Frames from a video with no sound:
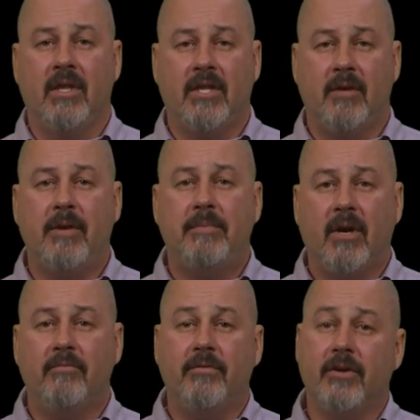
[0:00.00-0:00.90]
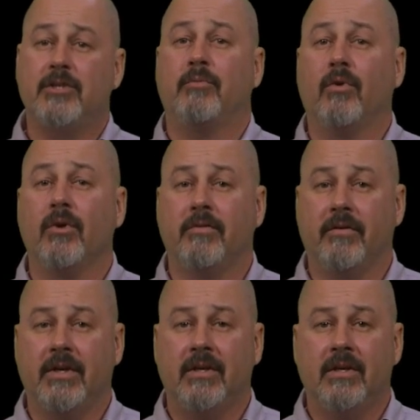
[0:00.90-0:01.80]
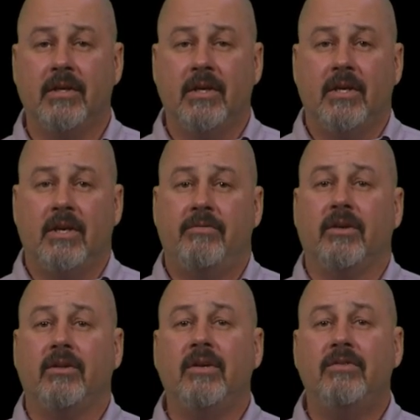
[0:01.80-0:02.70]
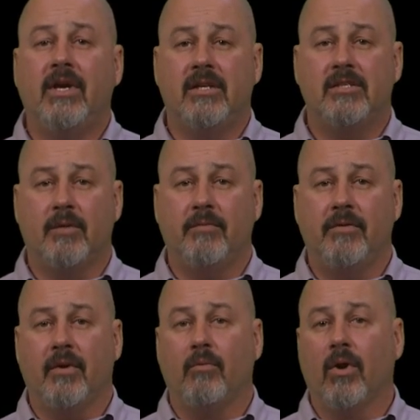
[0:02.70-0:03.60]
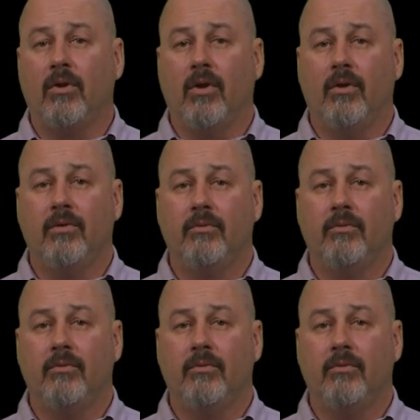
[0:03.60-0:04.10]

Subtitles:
they may become very supportive of it if it alleviates some of their workload